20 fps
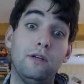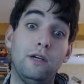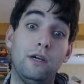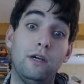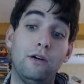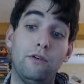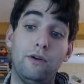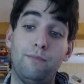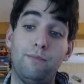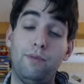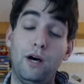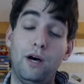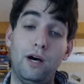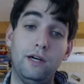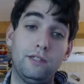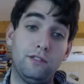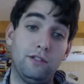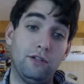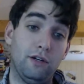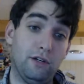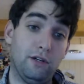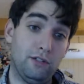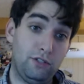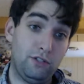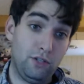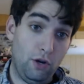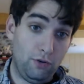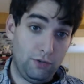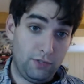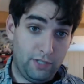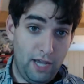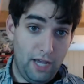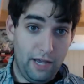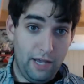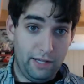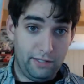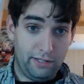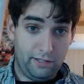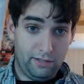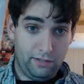Harry Potter. So
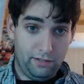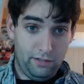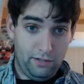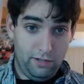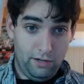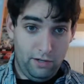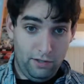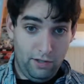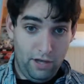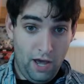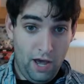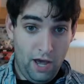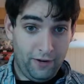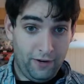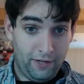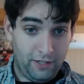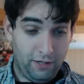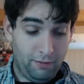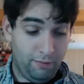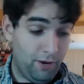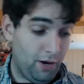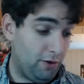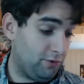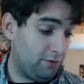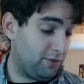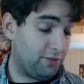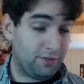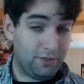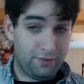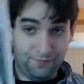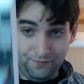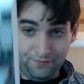says the Huffington Post.